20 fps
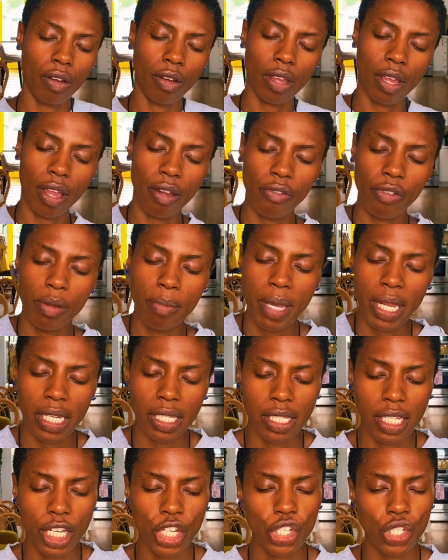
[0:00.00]
Every
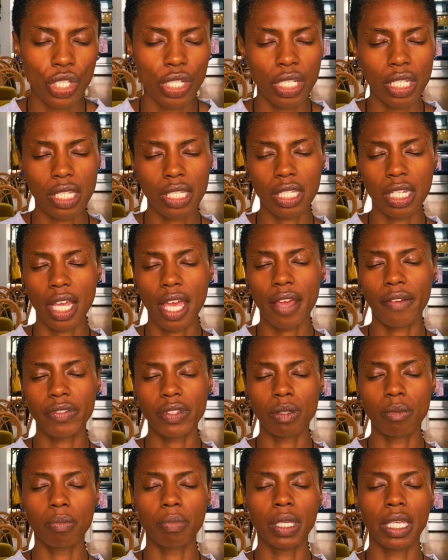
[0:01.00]
meditation doesn't have
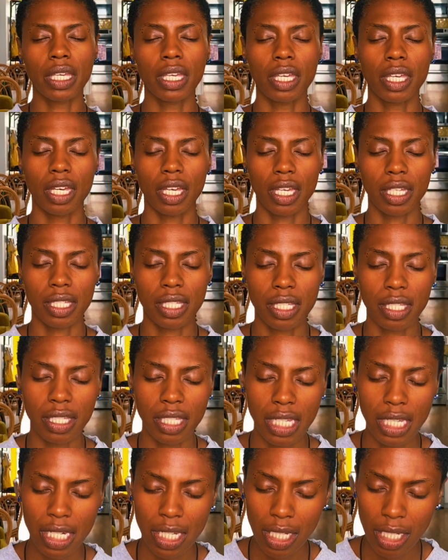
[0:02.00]
to be a
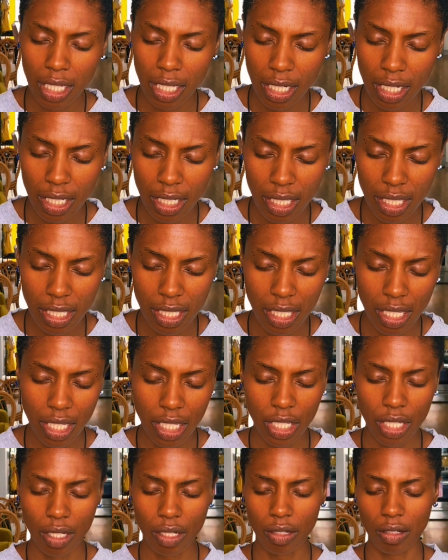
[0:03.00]
seated,
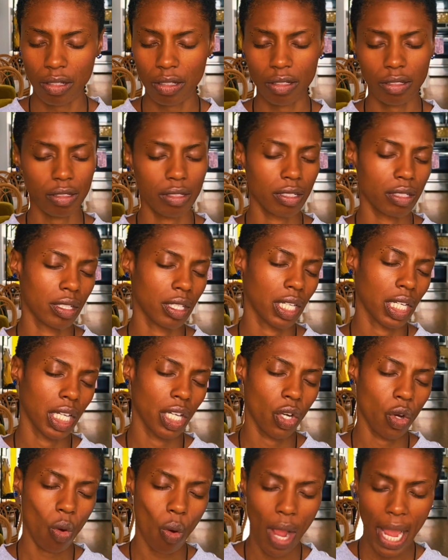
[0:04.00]
still,
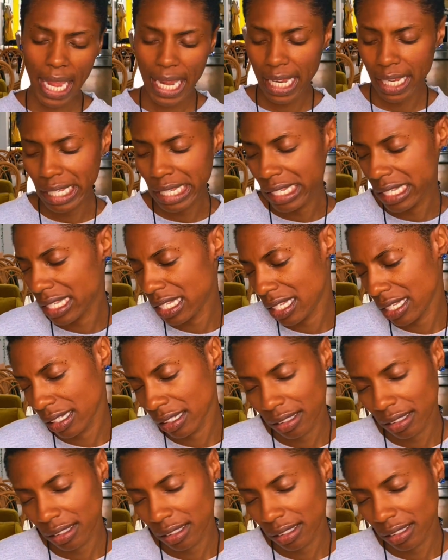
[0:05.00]
quiet